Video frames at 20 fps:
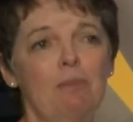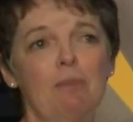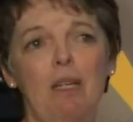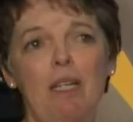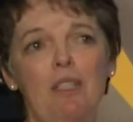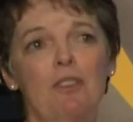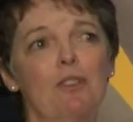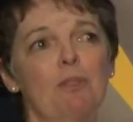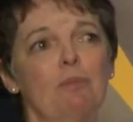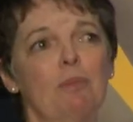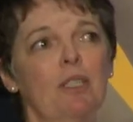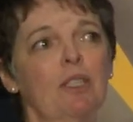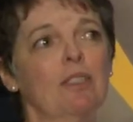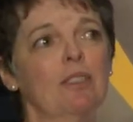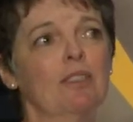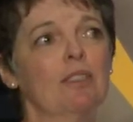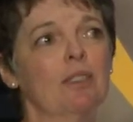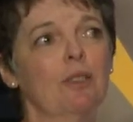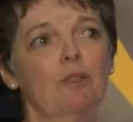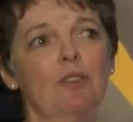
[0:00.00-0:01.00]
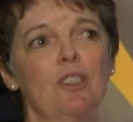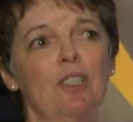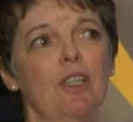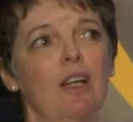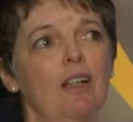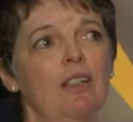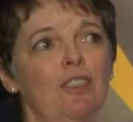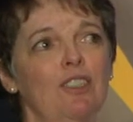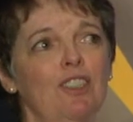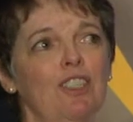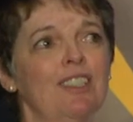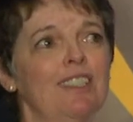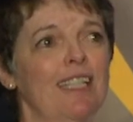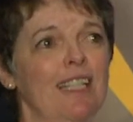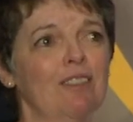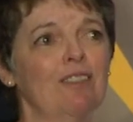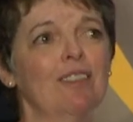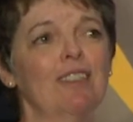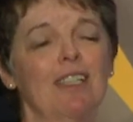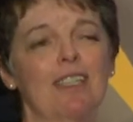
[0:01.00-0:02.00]
major because sociology
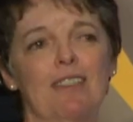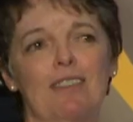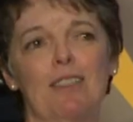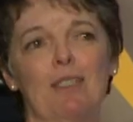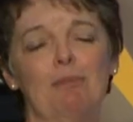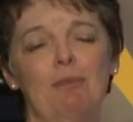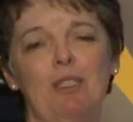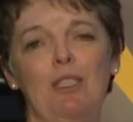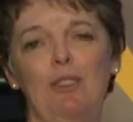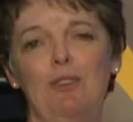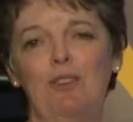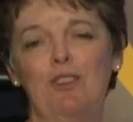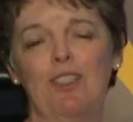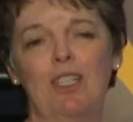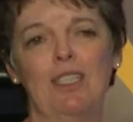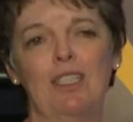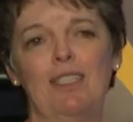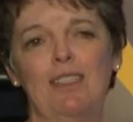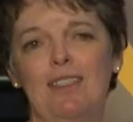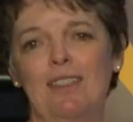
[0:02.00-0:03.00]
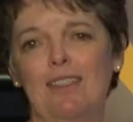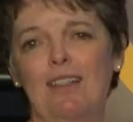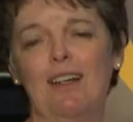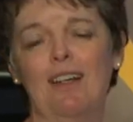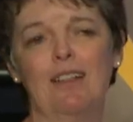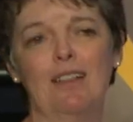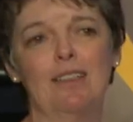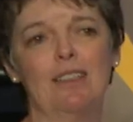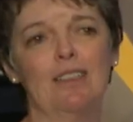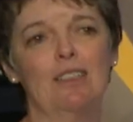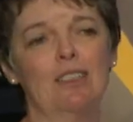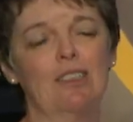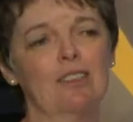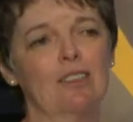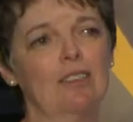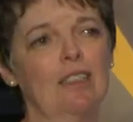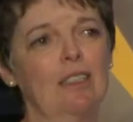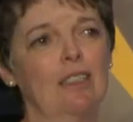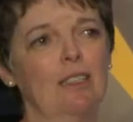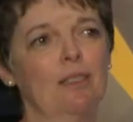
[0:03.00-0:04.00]
sounded like something you studied in college.
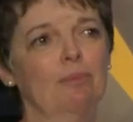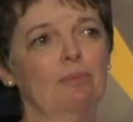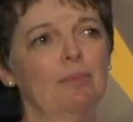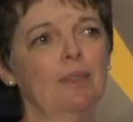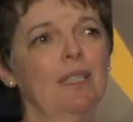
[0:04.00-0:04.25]
Um,